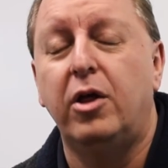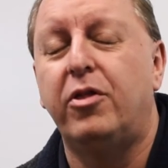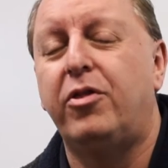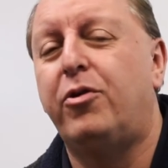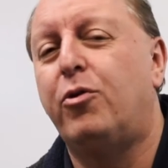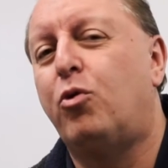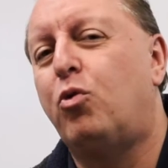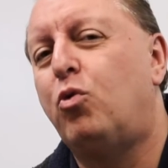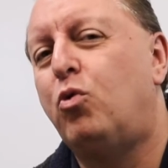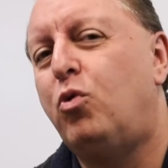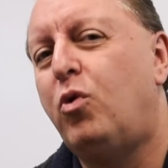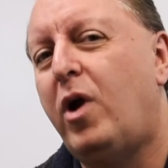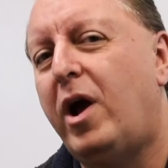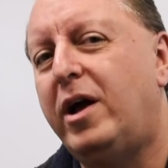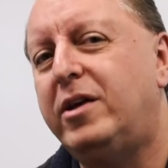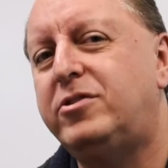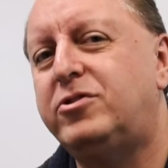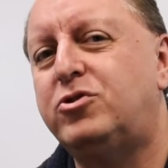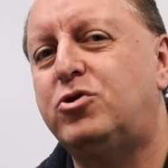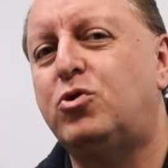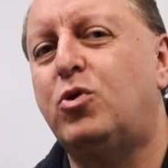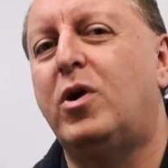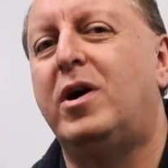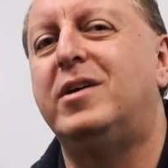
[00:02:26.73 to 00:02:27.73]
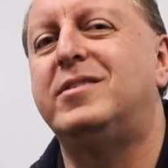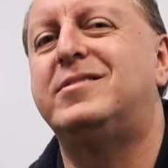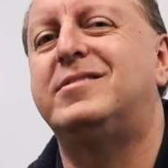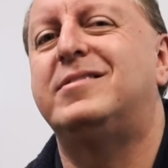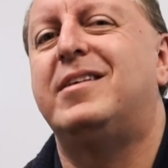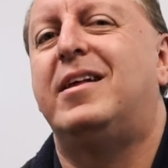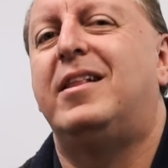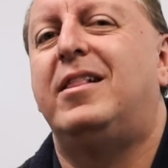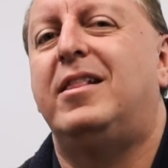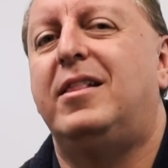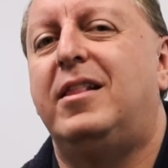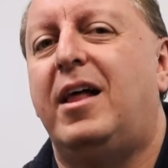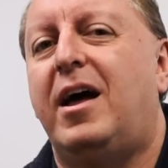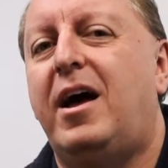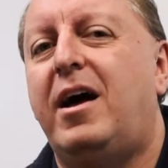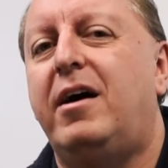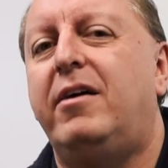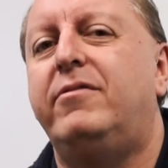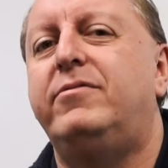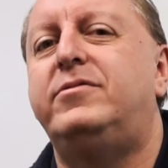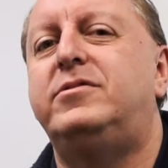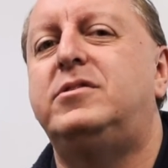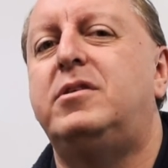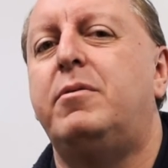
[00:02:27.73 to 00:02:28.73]
The restaurants
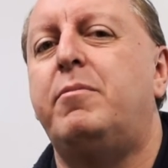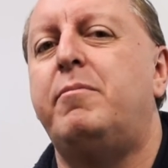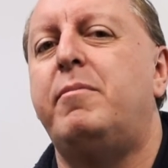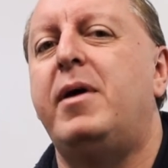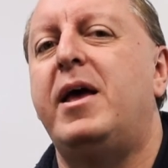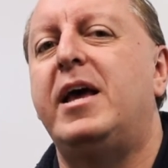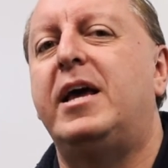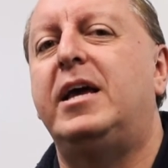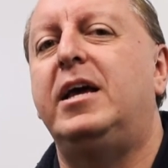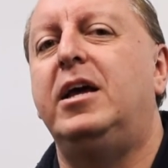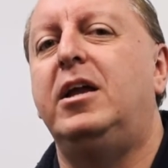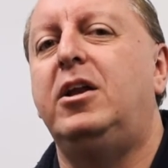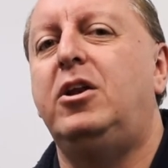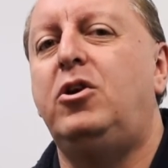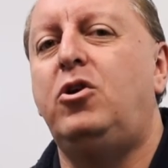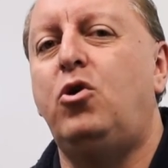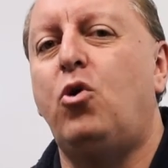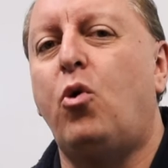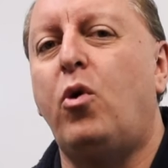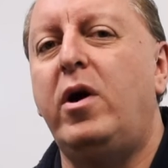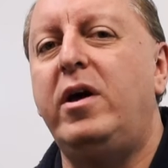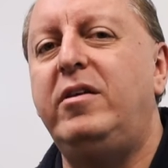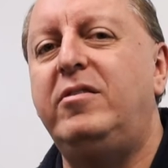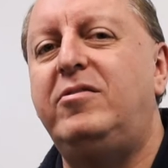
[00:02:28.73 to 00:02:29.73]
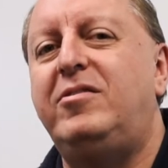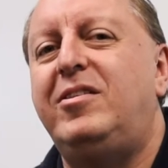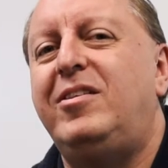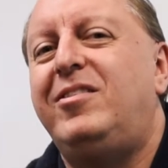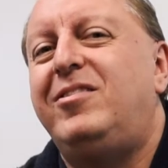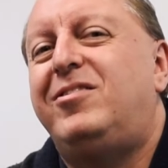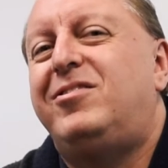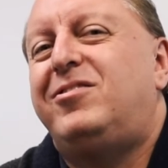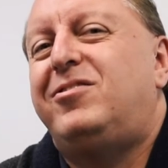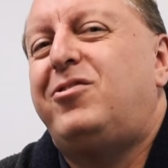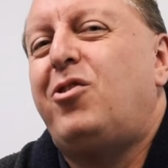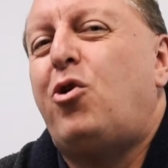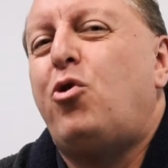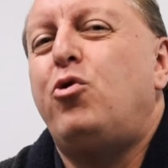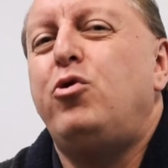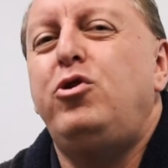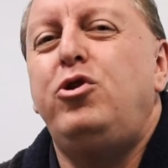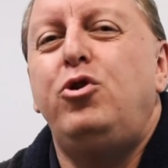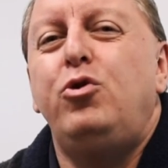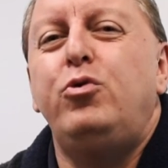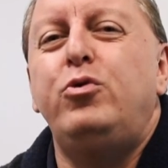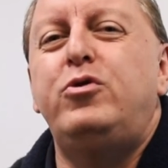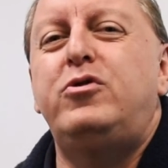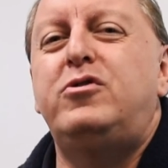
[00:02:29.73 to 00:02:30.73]
love to make it noisy so
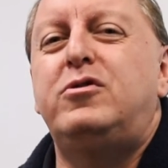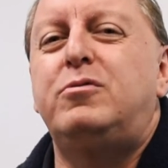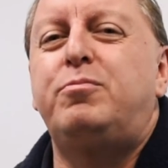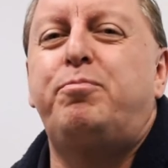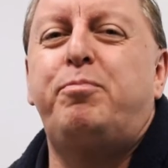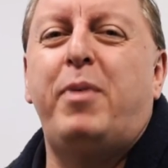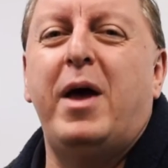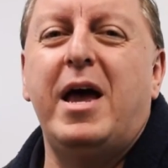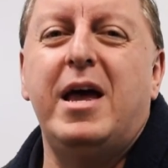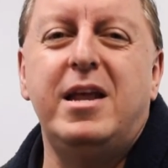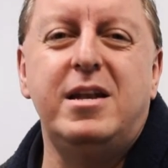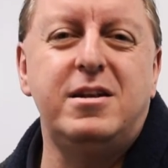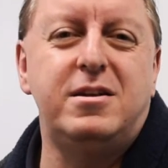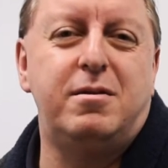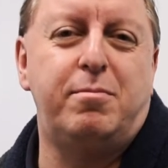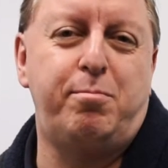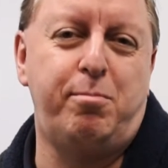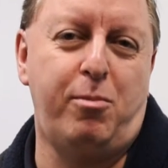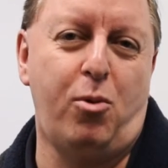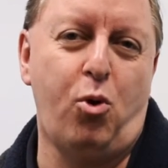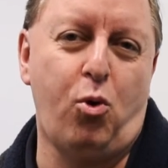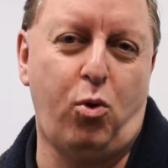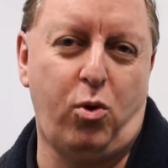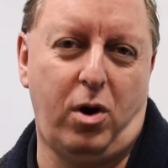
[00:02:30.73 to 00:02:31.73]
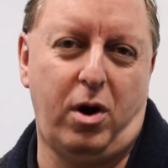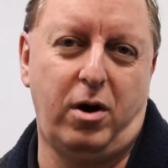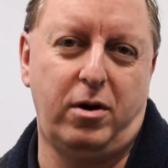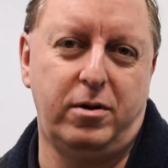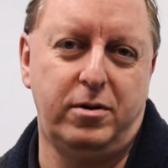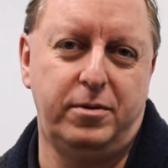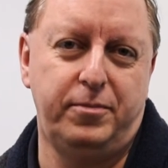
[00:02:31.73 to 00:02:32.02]
you spend more.